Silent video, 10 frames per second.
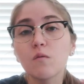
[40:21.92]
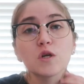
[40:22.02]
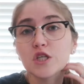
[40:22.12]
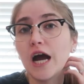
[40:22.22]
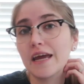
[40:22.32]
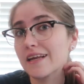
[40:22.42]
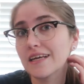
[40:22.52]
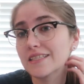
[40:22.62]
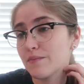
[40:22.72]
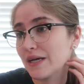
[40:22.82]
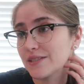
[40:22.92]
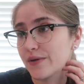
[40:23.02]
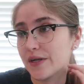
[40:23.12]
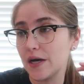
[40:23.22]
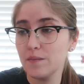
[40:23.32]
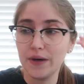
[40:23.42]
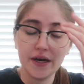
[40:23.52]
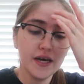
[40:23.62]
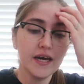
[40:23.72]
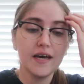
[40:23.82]
we're trying, it's a mess right now,
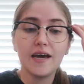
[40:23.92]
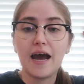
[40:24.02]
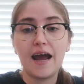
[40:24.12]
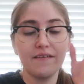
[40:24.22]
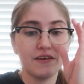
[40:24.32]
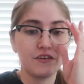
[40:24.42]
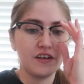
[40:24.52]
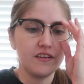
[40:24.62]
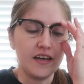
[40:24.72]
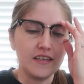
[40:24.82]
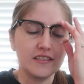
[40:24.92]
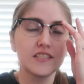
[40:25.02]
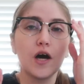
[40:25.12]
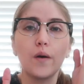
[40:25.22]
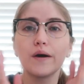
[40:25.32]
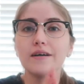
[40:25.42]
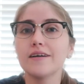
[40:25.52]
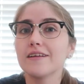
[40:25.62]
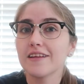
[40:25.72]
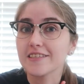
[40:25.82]
but I have everything, so
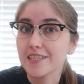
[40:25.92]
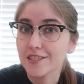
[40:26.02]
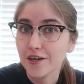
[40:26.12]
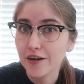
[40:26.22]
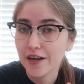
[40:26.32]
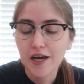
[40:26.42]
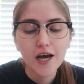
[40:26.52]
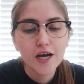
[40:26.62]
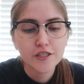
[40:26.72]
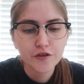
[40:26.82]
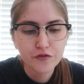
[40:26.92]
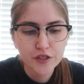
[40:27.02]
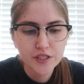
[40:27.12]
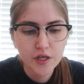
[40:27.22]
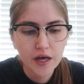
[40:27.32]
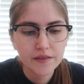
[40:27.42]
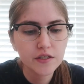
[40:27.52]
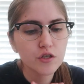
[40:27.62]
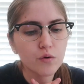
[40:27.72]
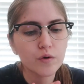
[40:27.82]
let's get started. So first, um,
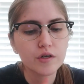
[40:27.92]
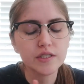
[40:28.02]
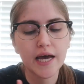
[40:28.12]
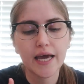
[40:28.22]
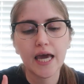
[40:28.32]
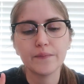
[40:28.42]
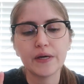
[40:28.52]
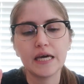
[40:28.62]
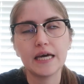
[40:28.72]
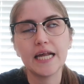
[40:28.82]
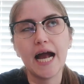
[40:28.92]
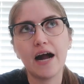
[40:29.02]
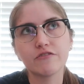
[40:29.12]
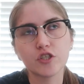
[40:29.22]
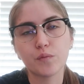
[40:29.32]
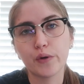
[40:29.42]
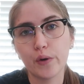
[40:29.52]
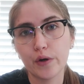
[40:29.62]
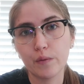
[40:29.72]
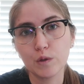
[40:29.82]
these are the orders that came in after the
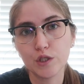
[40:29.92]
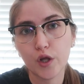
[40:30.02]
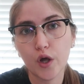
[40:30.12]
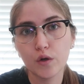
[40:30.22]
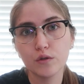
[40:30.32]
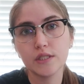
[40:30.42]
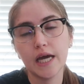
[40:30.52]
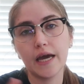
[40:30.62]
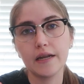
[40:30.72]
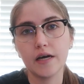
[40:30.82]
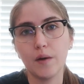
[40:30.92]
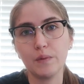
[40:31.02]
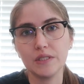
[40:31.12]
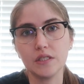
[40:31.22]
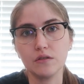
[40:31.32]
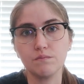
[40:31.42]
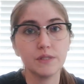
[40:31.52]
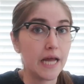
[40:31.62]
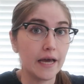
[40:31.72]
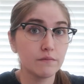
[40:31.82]
pre-order was closed and up until
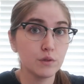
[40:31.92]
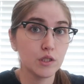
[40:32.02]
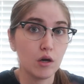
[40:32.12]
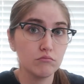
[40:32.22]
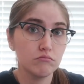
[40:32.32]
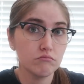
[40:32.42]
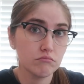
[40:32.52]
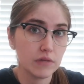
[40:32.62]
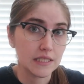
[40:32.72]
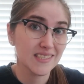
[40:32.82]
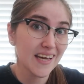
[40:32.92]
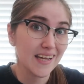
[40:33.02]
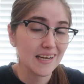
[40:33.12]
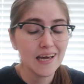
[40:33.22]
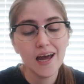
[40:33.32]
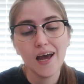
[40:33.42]
today. So that's exciting